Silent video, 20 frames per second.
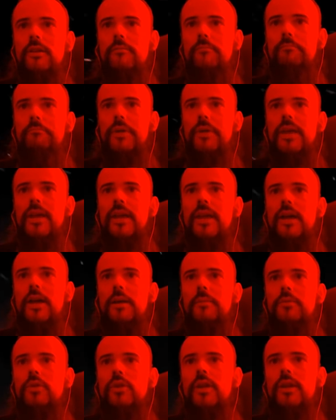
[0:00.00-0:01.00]

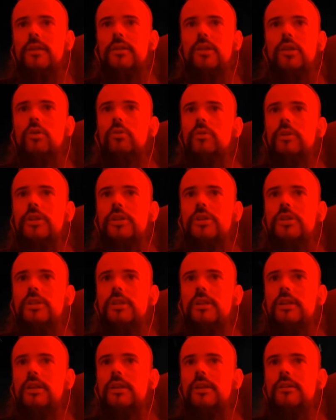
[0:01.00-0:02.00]
Bam! You get no leech.
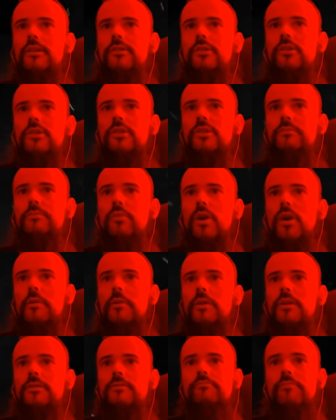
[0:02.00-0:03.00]
The Serious
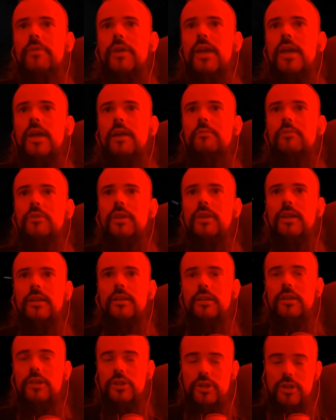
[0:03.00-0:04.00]
Promise. Bam! You get
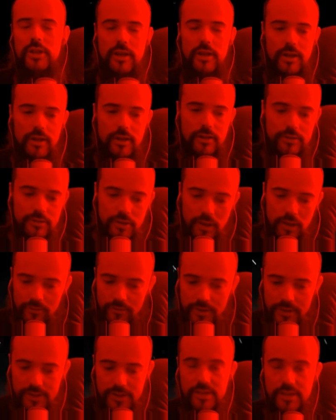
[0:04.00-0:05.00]
leech. So
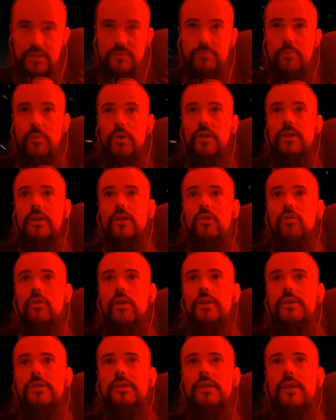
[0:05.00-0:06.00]
this is pretty
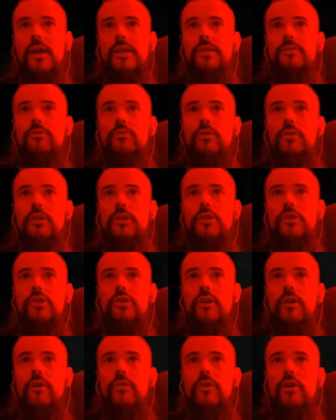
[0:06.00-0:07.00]
crazy, guys, for the
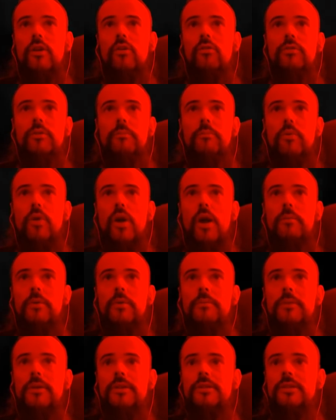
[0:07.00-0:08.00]
leech. The only
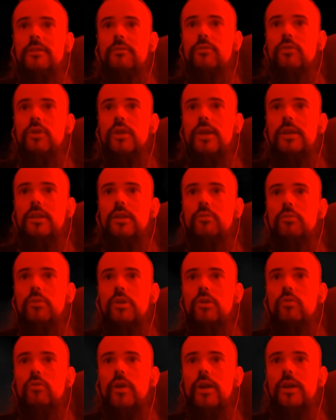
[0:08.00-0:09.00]
problem is if you get
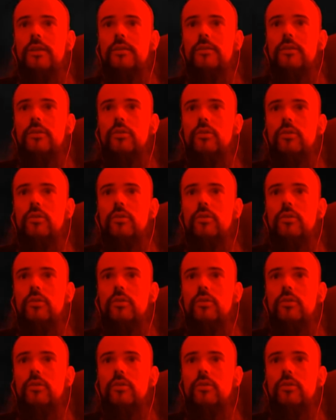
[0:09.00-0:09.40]
Quill Rain, your